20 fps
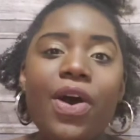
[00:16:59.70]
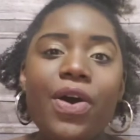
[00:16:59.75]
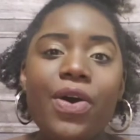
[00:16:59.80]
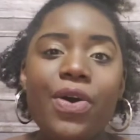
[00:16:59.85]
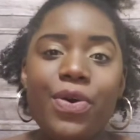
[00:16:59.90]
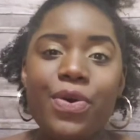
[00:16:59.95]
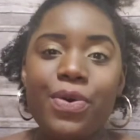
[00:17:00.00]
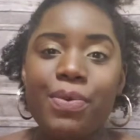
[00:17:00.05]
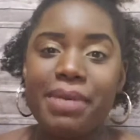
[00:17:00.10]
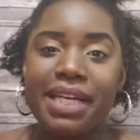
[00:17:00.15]

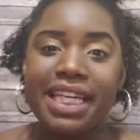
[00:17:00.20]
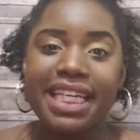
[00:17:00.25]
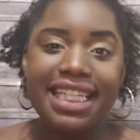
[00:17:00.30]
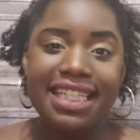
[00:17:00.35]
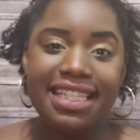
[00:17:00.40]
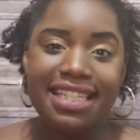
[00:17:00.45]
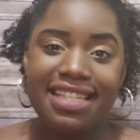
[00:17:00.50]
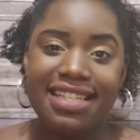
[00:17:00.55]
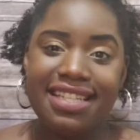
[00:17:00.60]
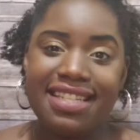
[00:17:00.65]
Oh my
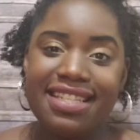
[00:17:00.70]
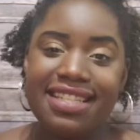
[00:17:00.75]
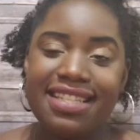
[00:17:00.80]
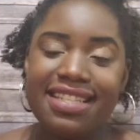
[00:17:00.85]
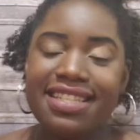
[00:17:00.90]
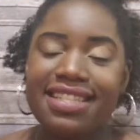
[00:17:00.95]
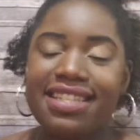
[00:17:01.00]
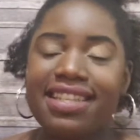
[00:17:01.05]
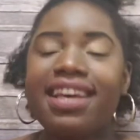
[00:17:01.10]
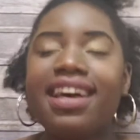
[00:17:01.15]

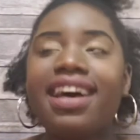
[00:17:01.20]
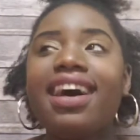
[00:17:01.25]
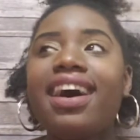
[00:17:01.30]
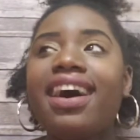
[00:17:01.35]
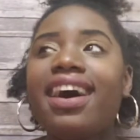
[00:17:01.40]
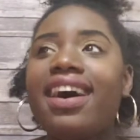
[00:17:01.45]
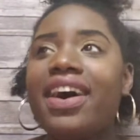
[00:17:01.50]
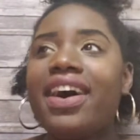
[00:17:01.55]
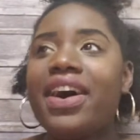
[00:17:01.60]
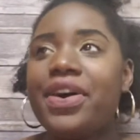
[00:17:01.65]
goodness.
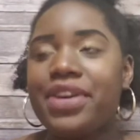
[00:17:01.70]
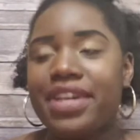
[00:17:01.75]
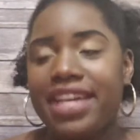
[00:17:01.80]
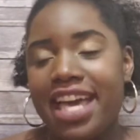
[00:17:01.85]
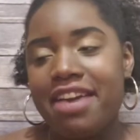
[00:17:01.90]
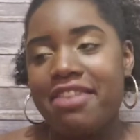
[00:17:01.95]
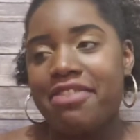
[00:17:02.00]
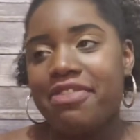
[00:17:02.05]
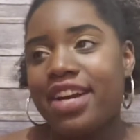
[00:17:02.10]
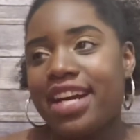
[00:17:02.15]

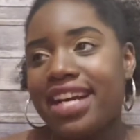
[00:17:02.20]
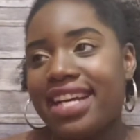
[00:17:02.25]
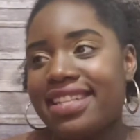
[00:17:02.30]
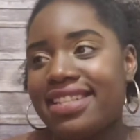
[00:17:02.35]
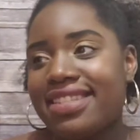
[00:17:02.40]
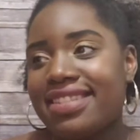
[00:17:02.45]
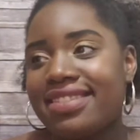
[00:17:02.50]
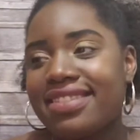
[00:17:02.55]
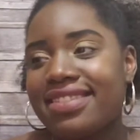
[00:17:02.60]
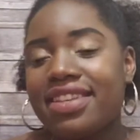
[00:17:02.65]
Okay,
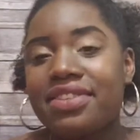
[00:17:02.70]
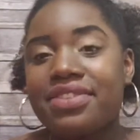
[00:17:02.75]
friends.